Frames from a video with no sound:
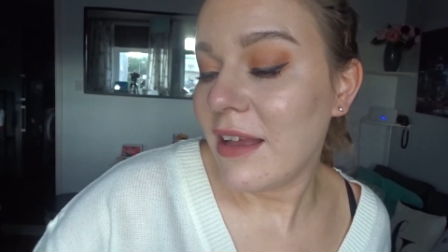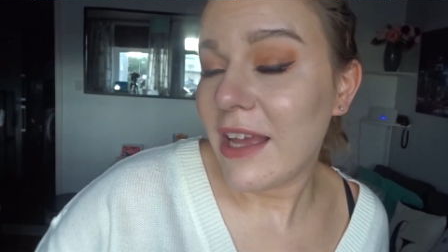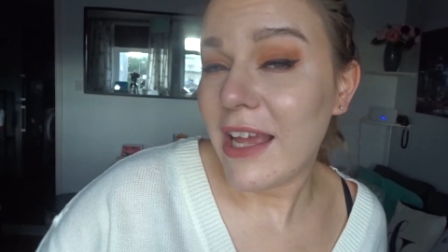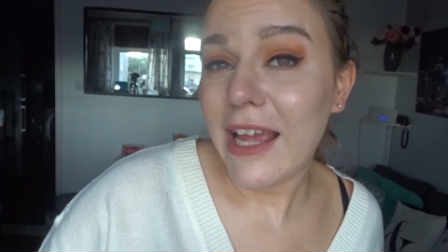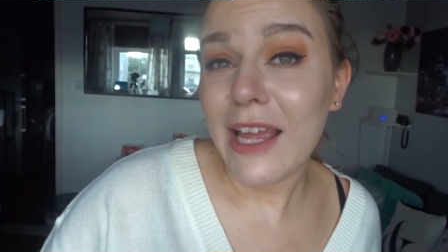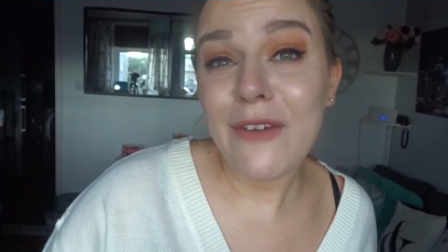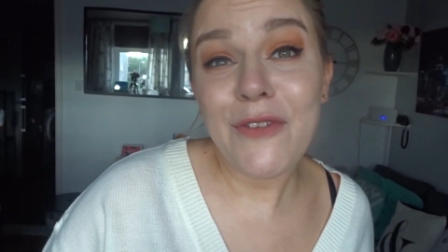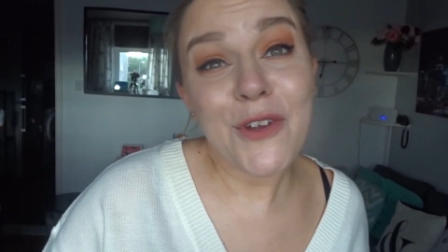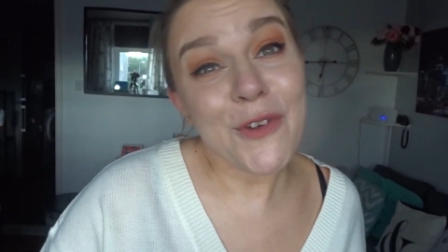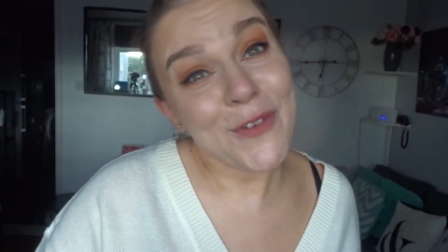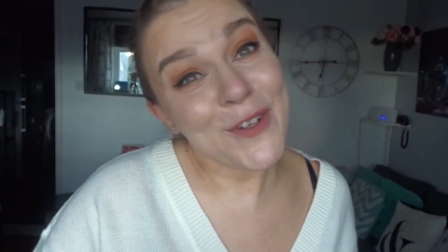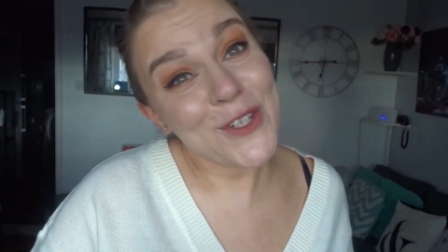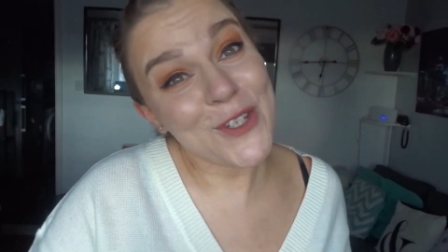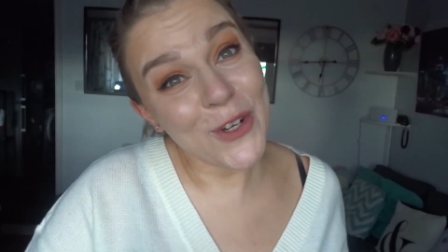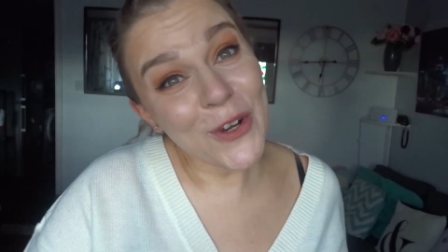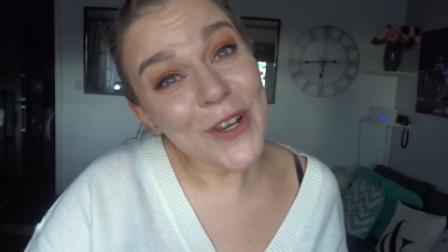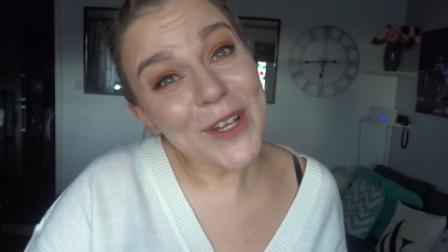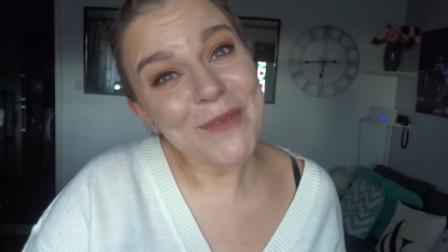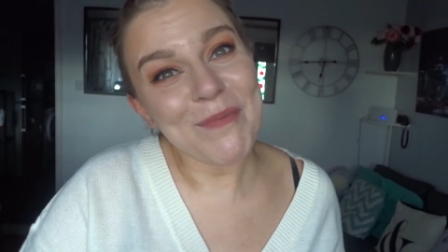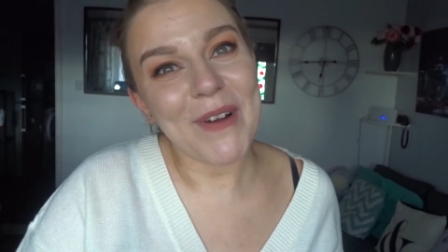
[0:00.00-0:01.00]
If you've
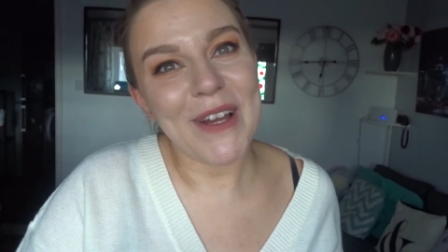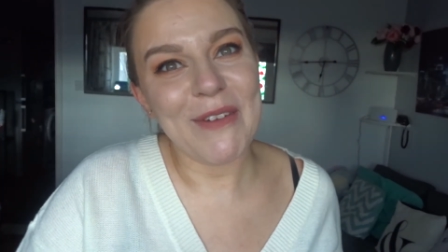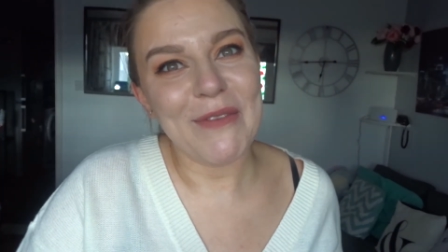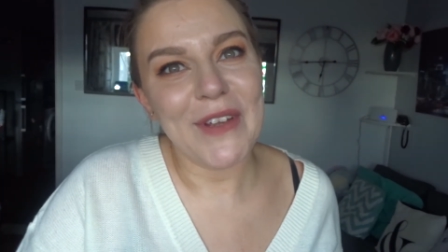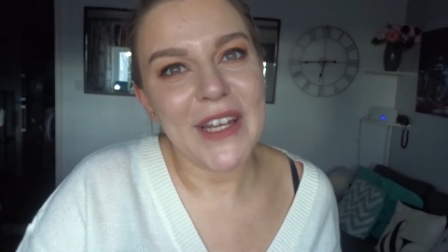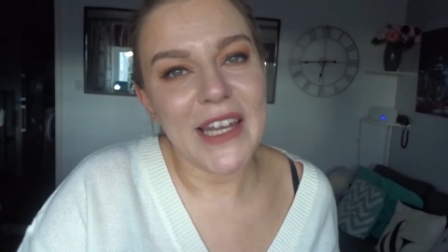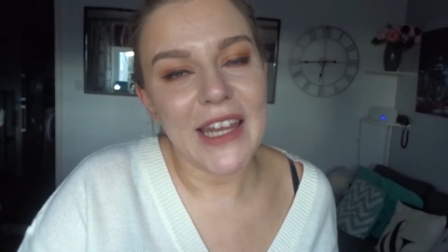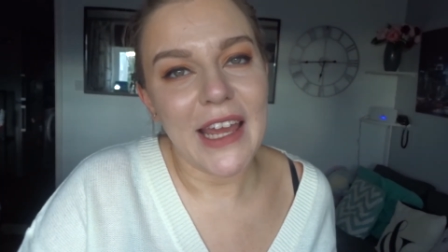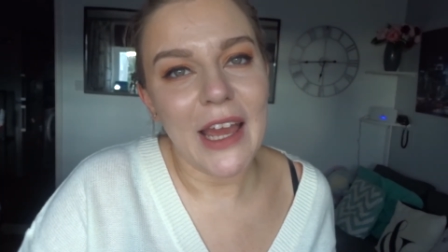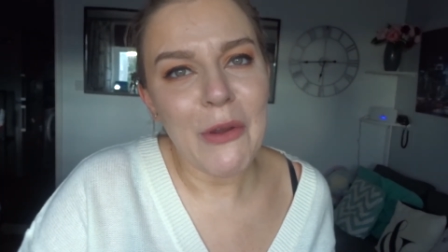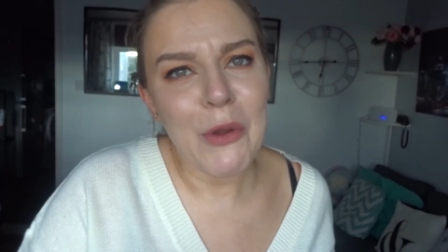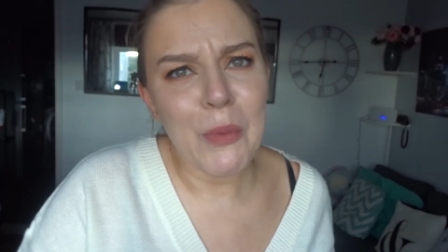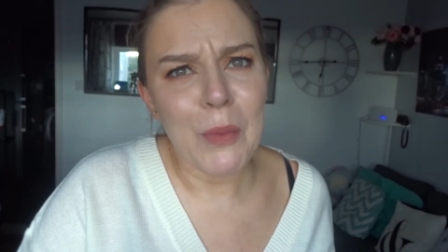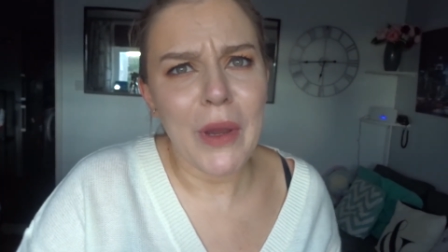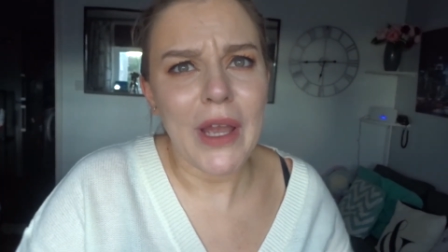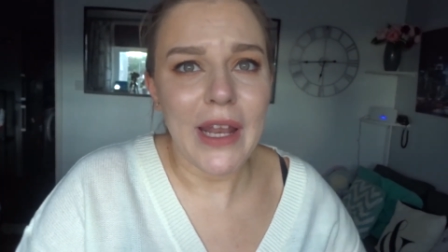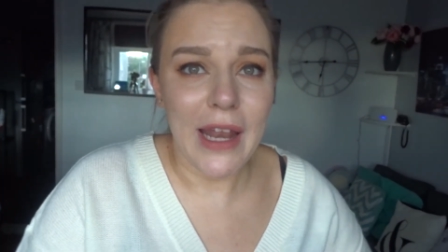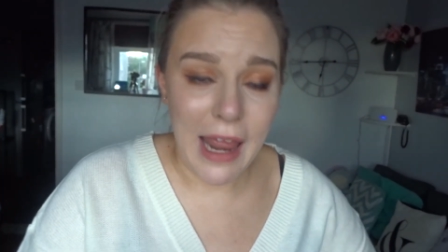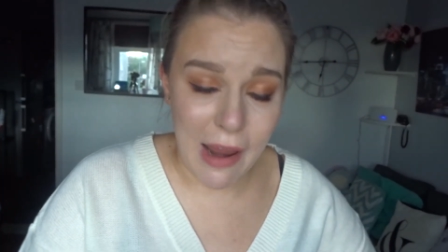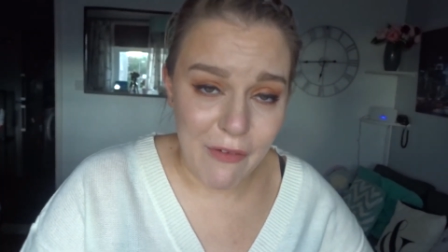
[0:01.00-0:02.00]
enjoyed my video and
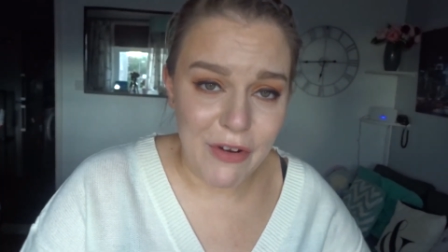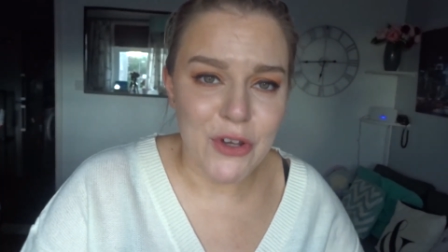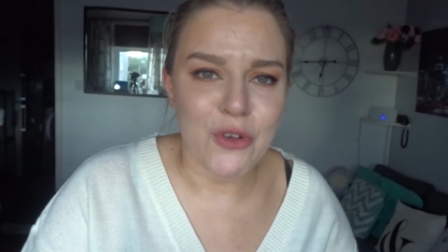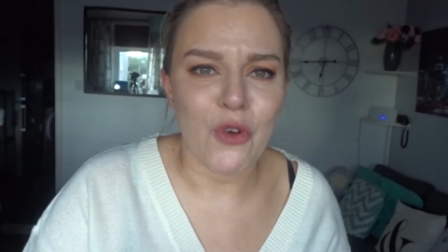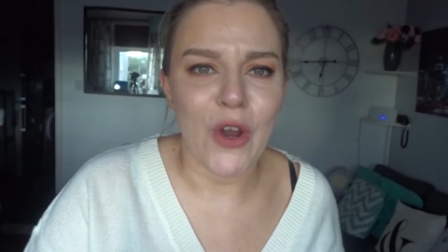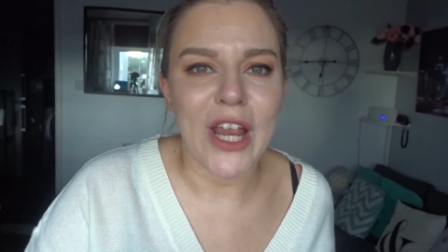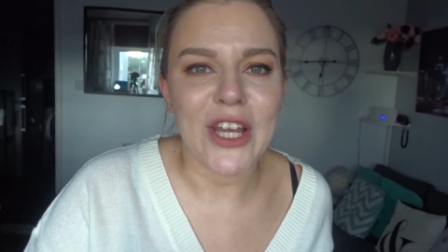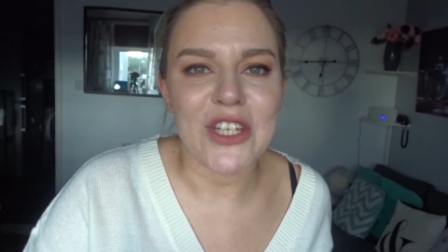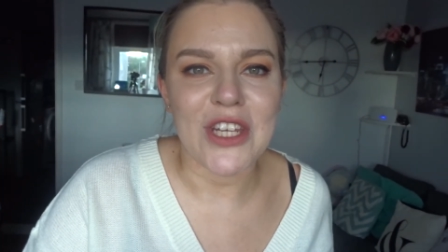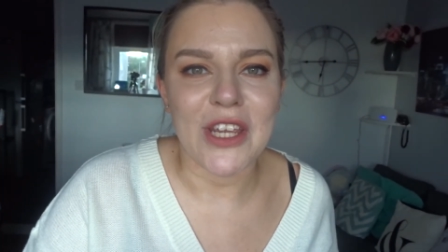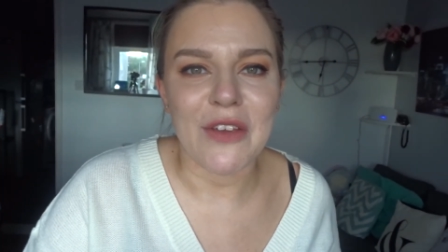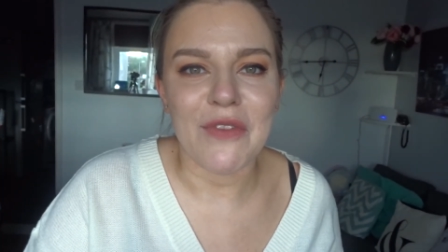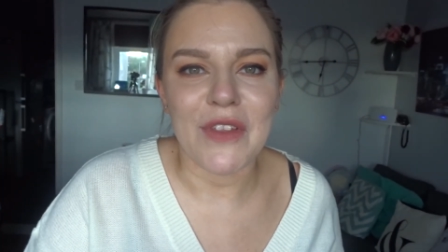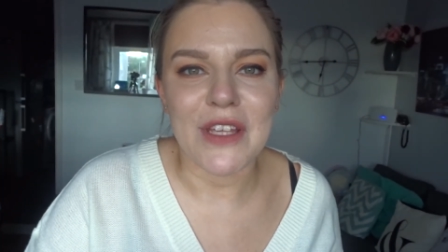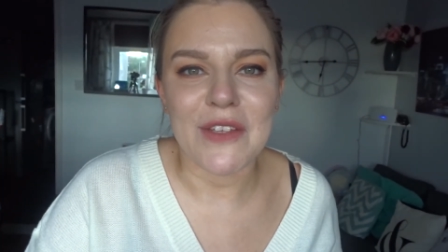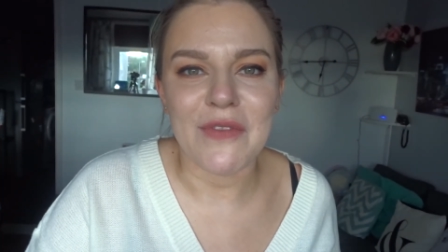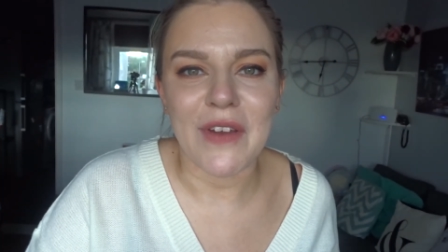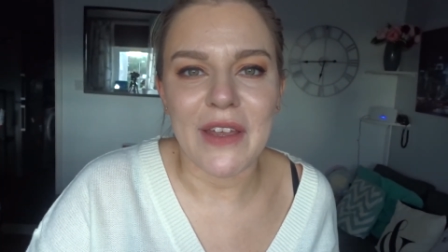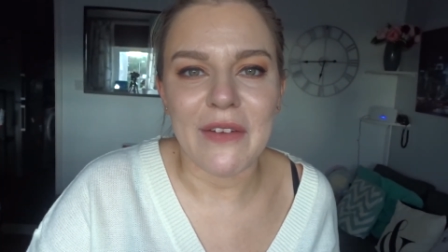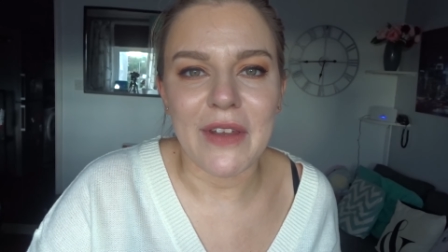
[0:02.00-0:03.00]
my inherent trashing of
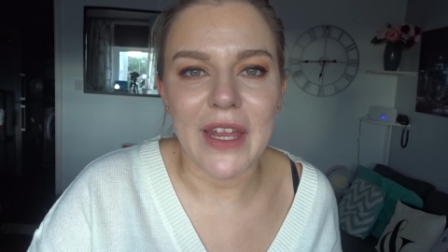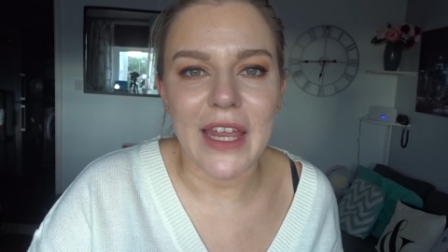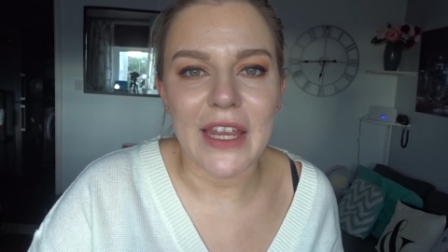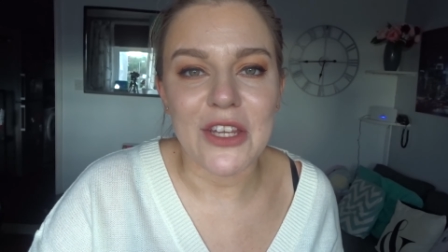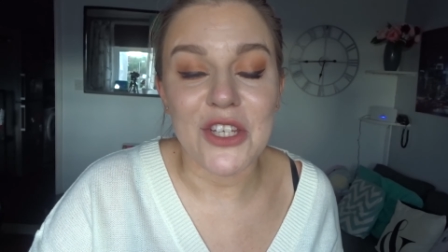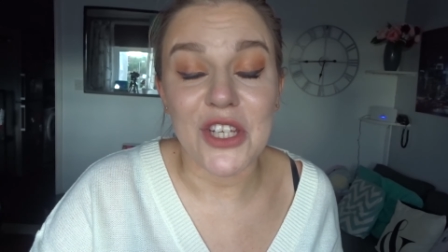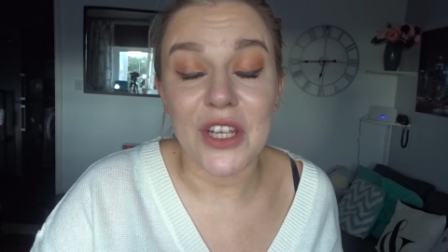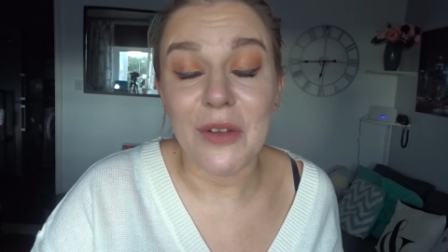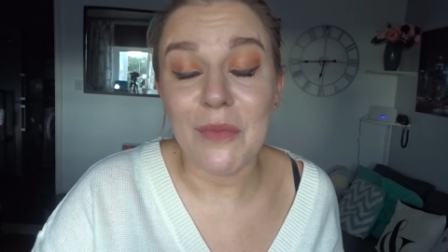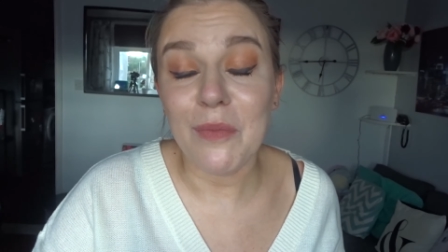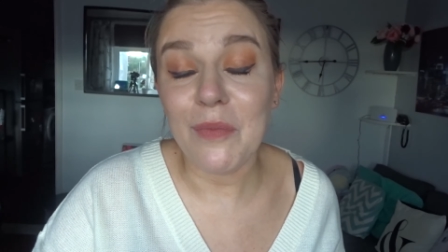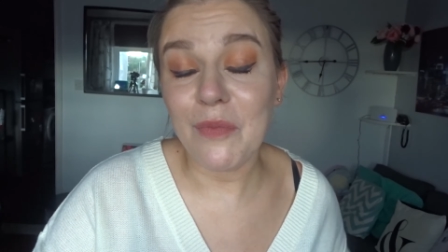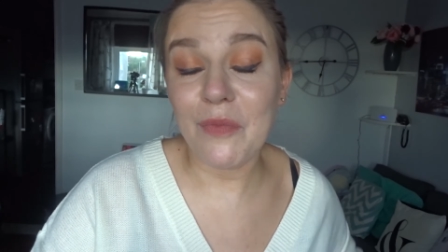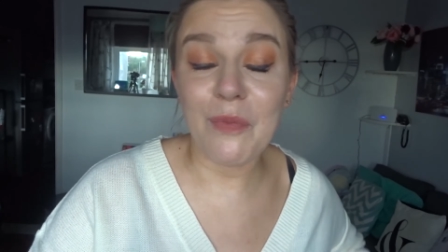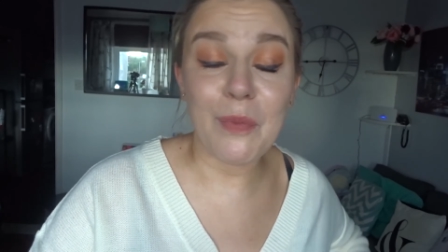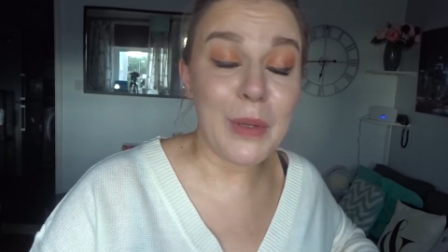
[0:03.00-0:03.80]
this foundation,